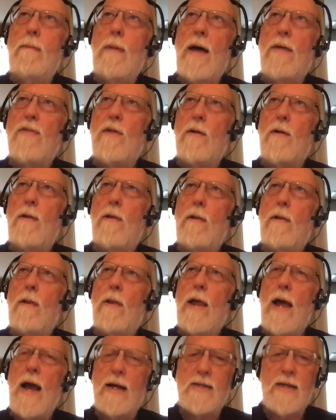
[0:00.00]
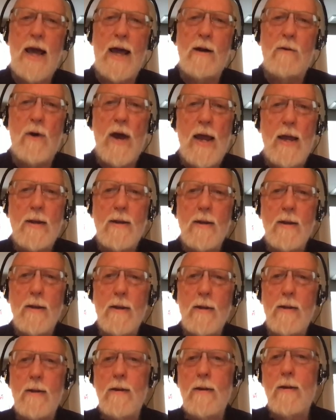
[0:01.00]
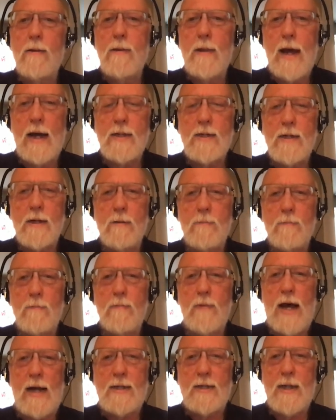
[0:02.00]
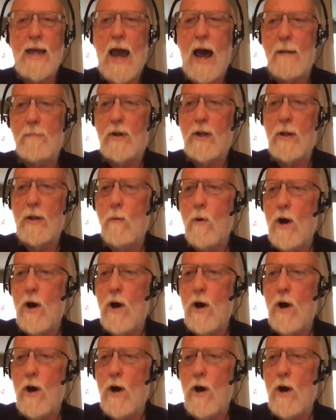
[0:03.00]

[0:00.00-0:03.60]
ethyl hexanoate. That's the apple-y